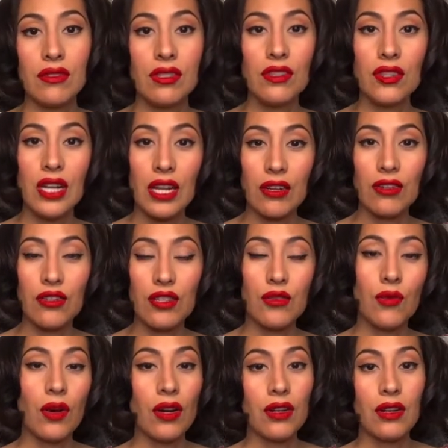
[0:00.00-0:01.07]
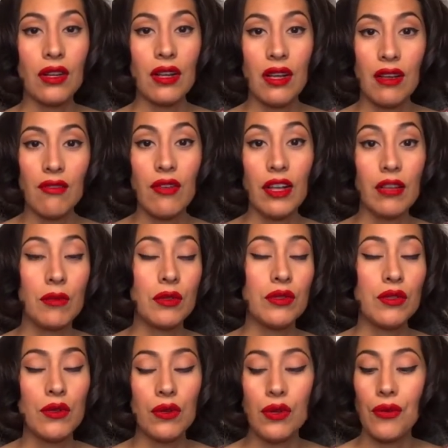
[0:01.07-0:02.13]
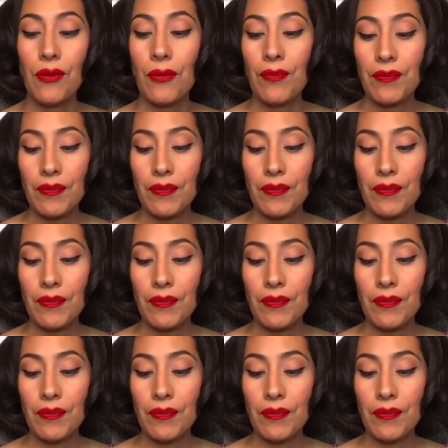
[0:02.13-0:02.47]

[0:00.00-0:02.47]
good energy work available to you.